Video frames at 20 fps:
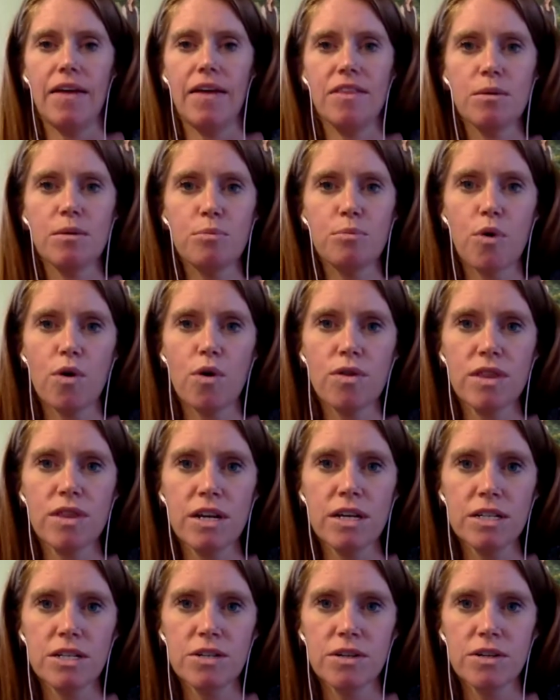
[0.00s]
And the
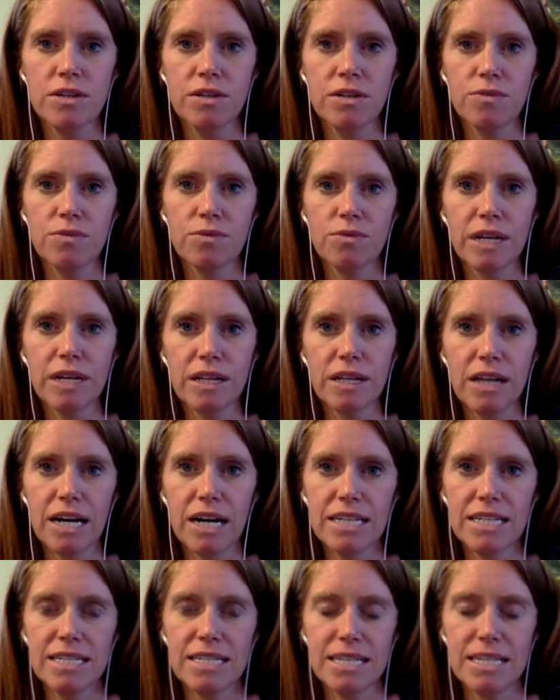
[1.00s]
important thing to
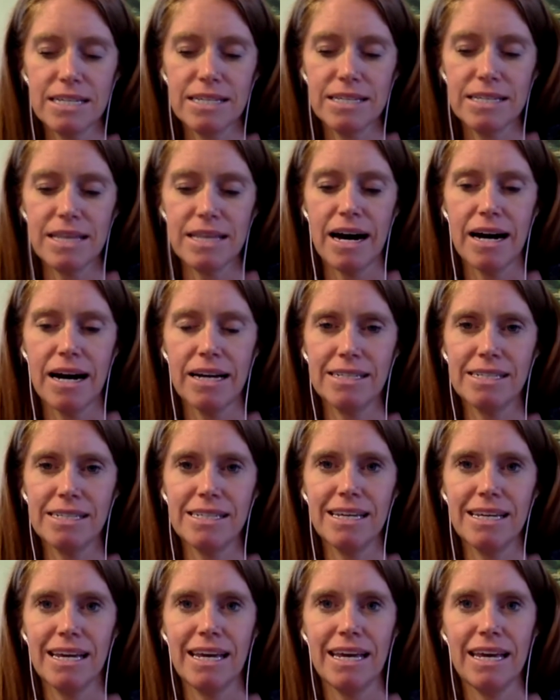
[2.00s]
realize is
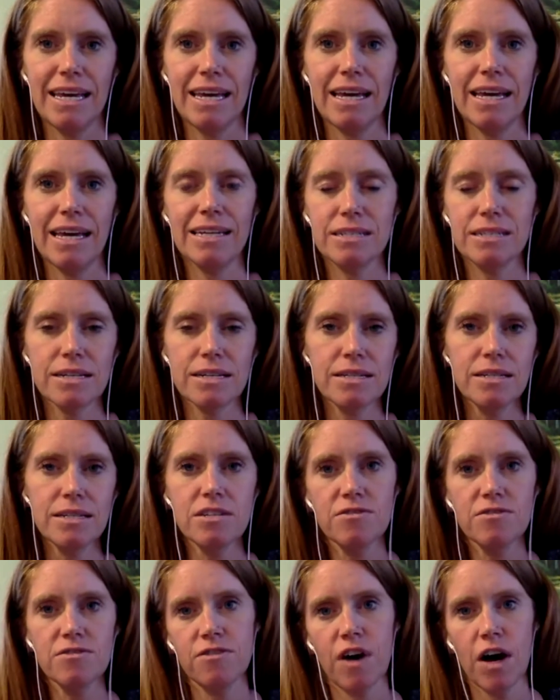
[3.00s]
that it
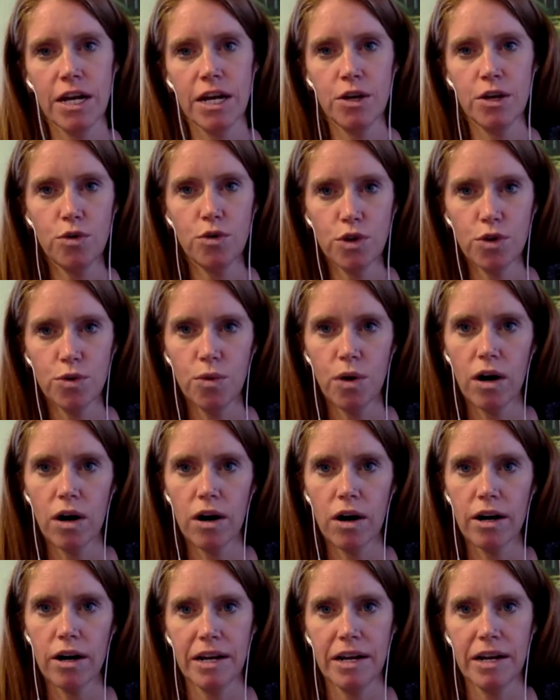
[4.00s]
doesn't define who you
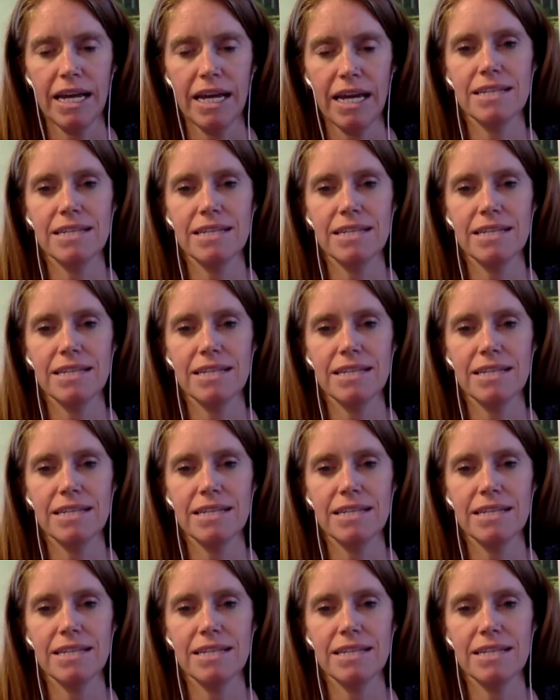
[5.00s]
are.